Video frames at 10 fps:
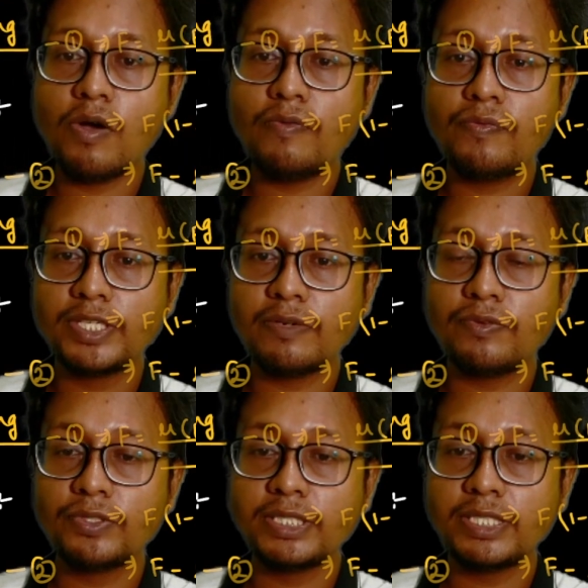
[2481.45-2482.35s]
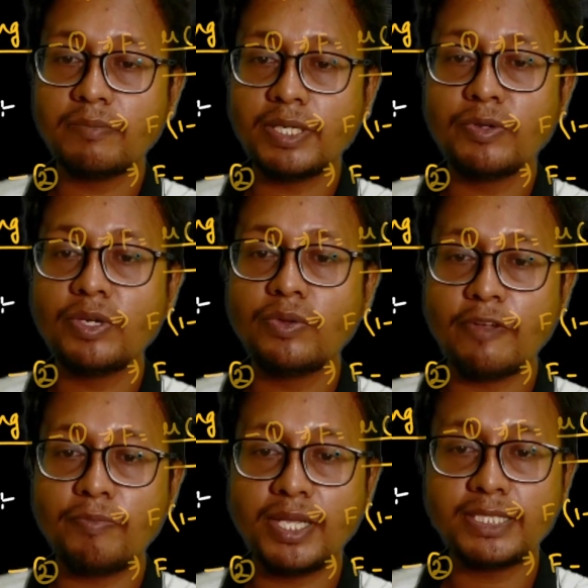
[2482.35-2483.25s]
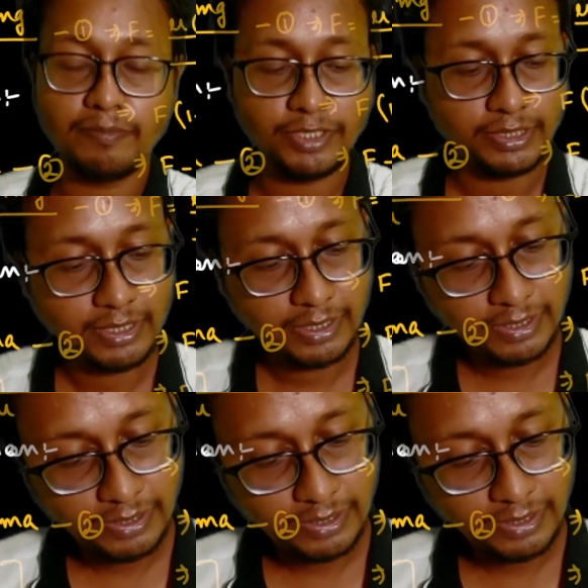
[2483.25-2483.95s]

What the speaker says: of friction force is nothing but mu into F plus mg.